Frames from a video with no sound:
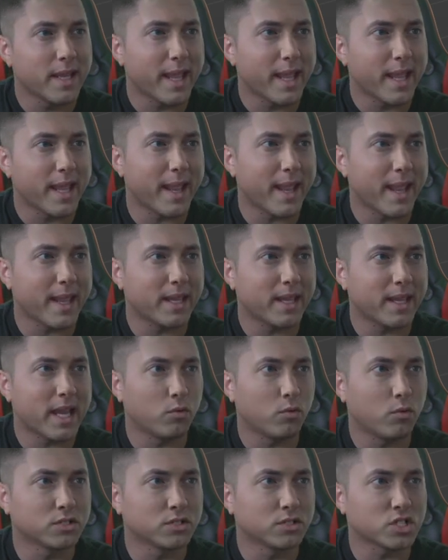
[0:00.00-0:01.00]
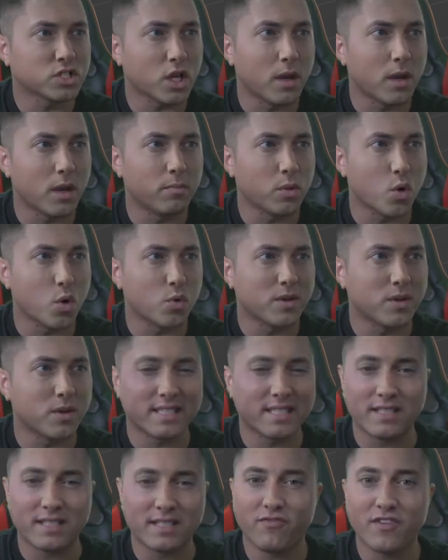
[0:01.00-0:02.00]
And I will just upload
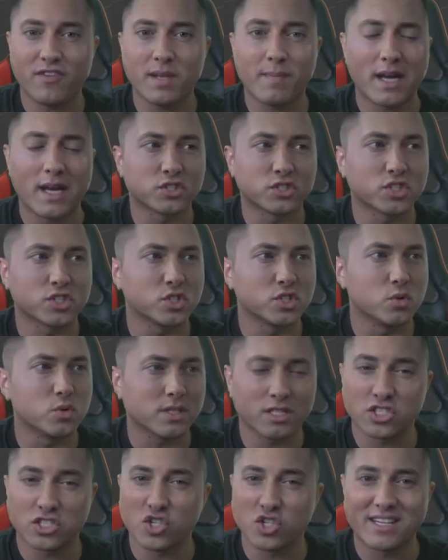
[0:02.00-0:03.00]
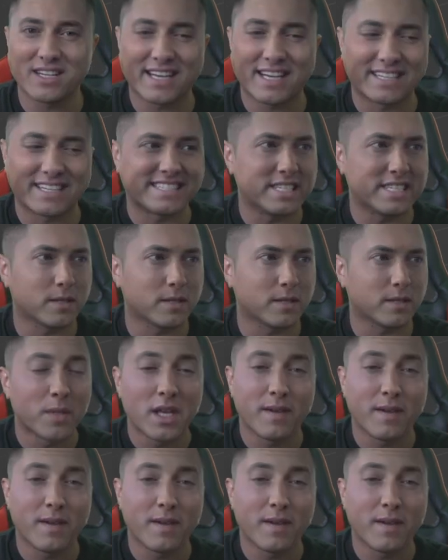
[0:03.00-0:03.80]
the female suit so you can kind of see it.